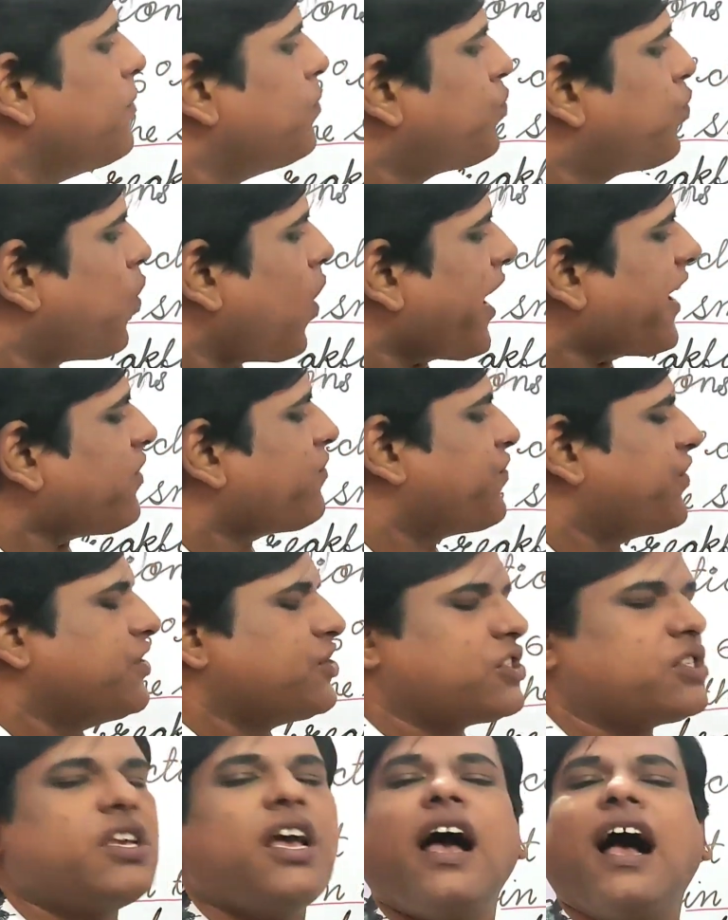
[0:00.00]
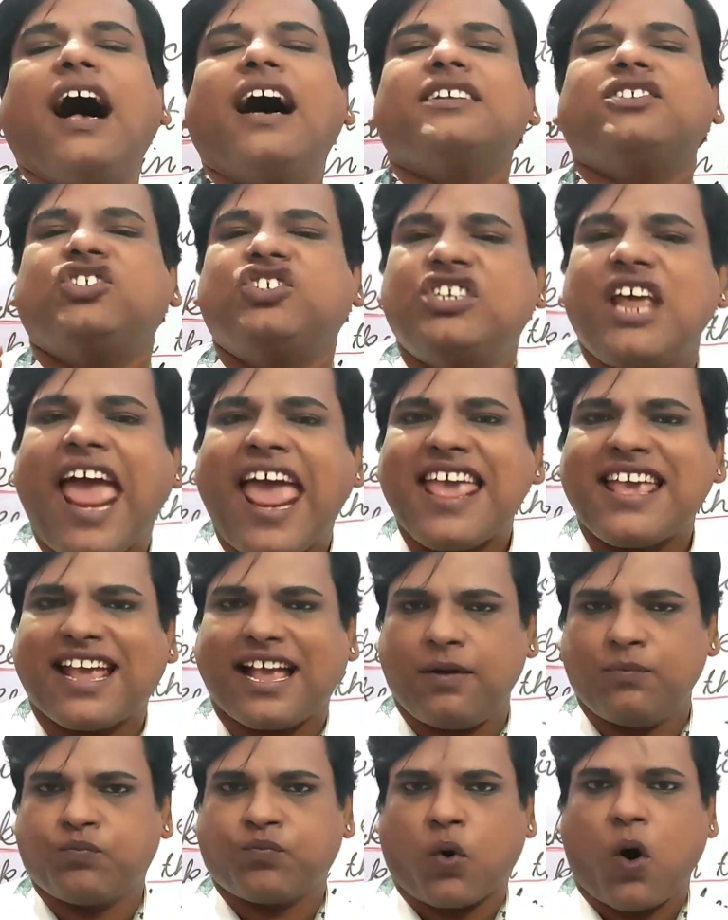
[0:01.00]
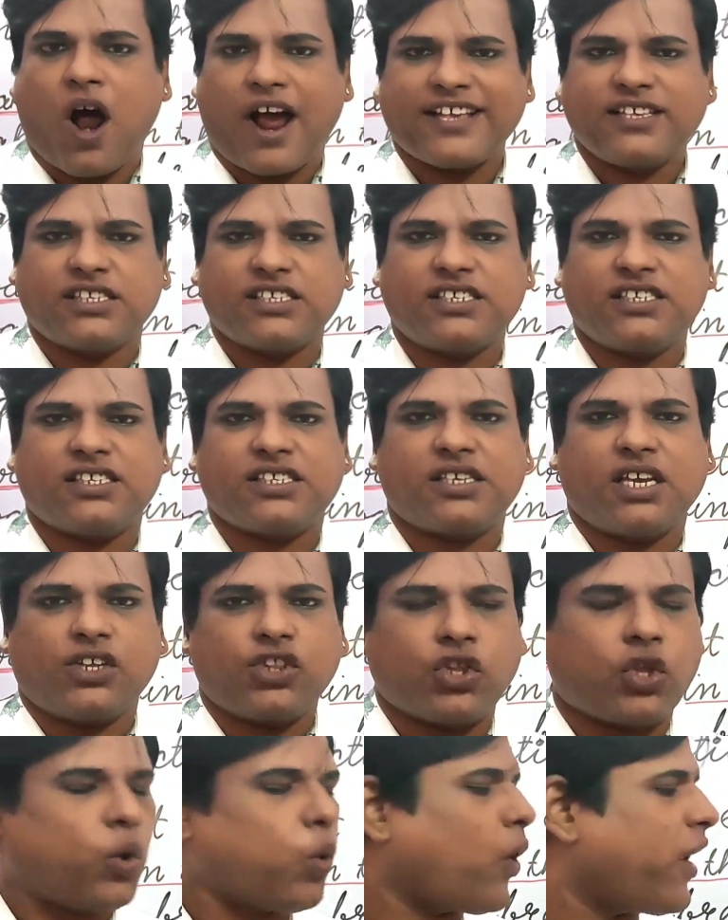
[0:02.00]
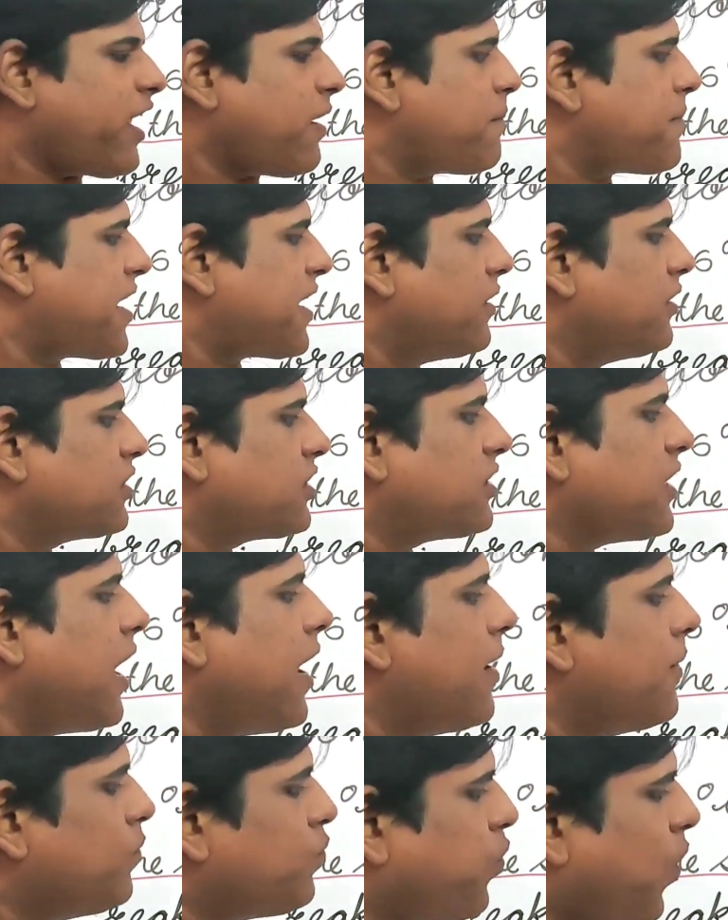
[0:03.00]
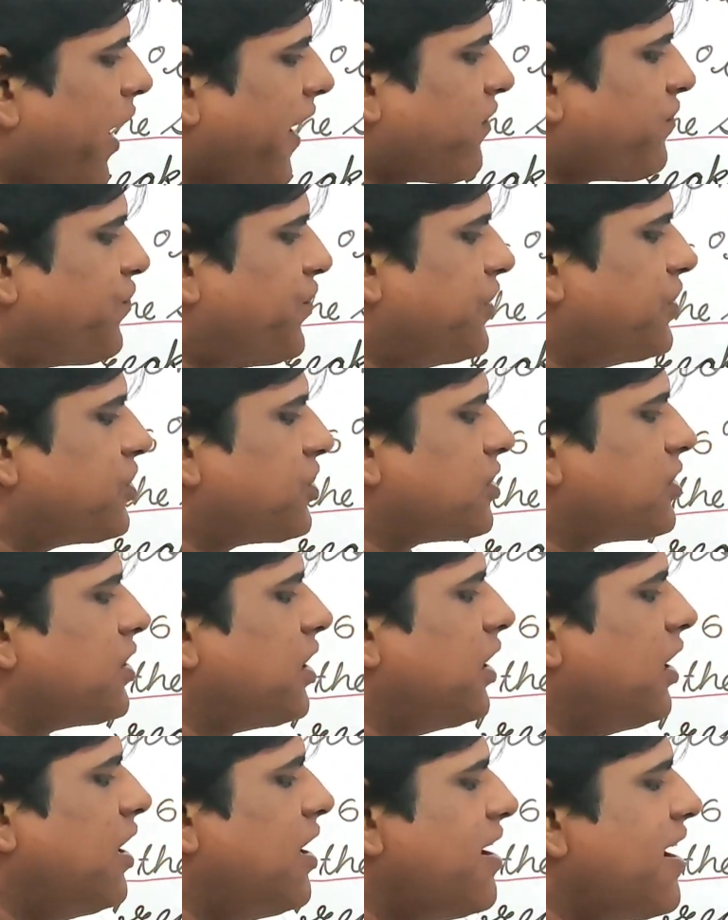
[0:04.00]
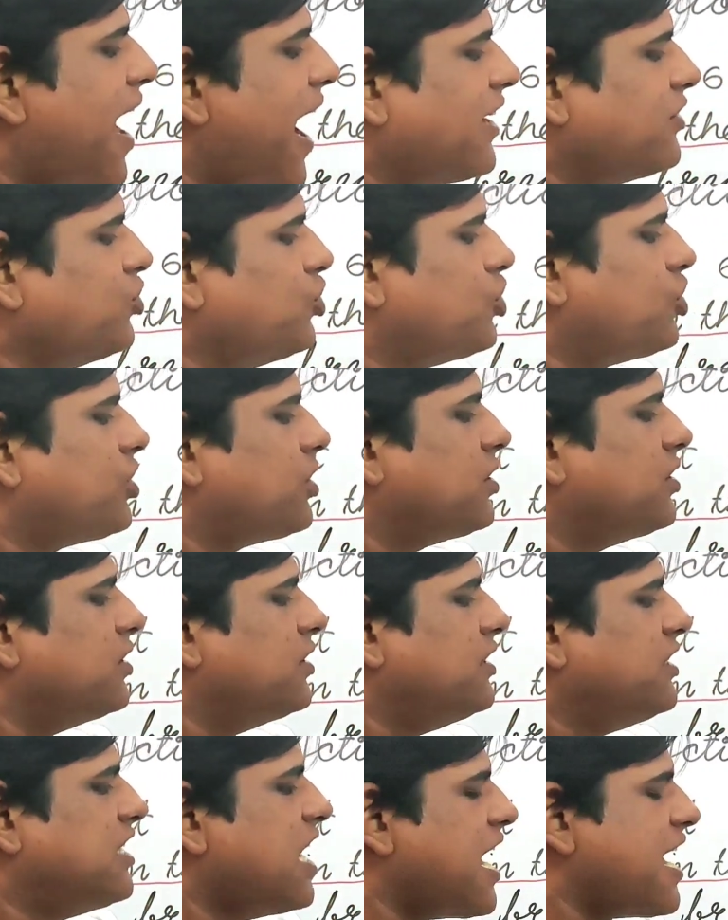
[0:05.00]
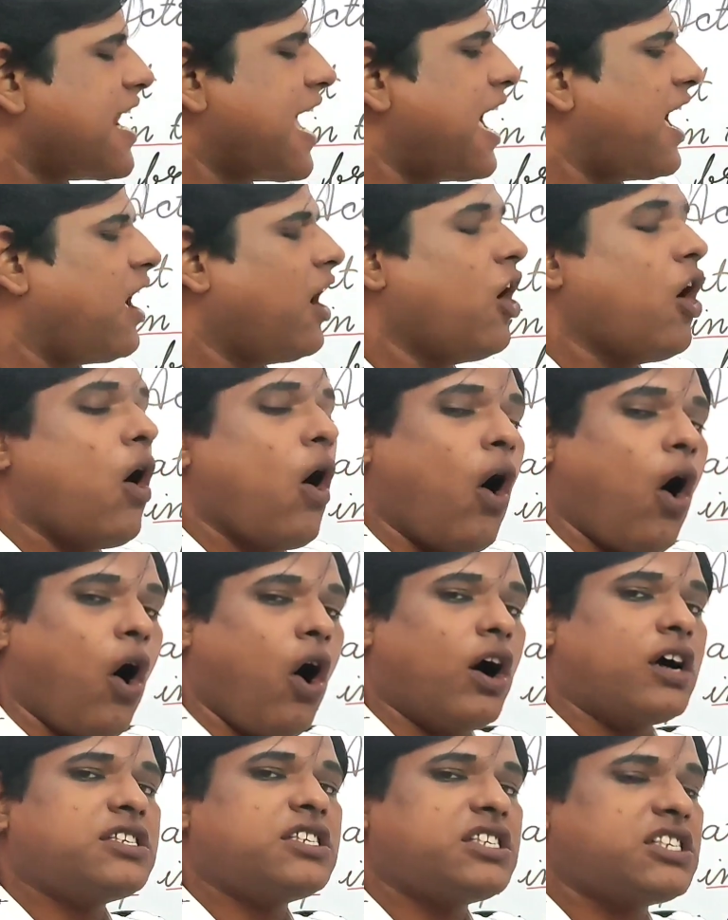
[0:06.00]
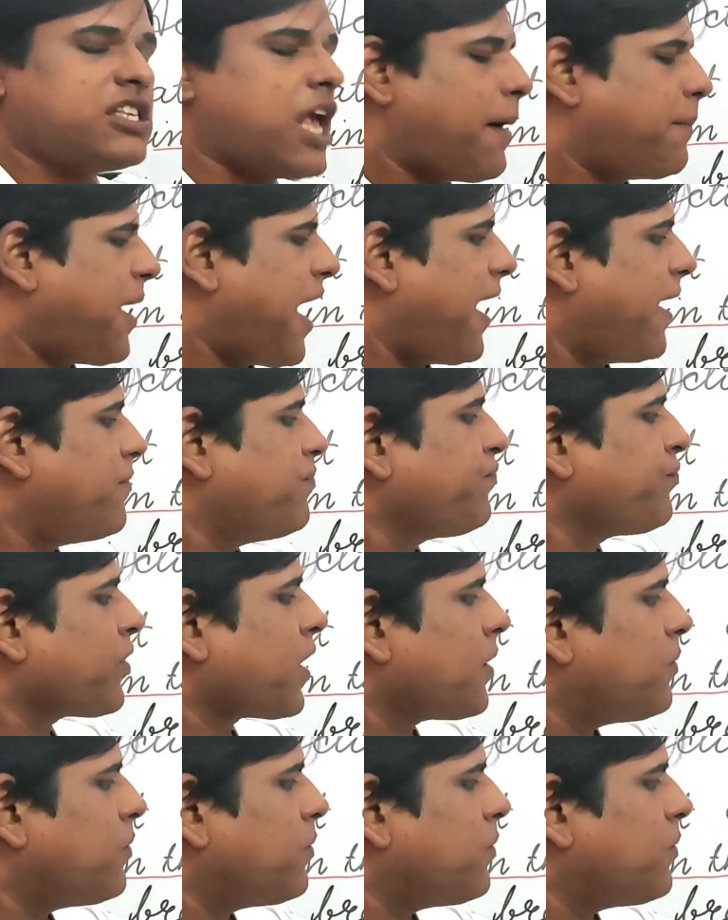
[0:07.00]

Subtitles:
breakfast, a day comprises 3 meals: breakfast, lunch, dinner, or supper.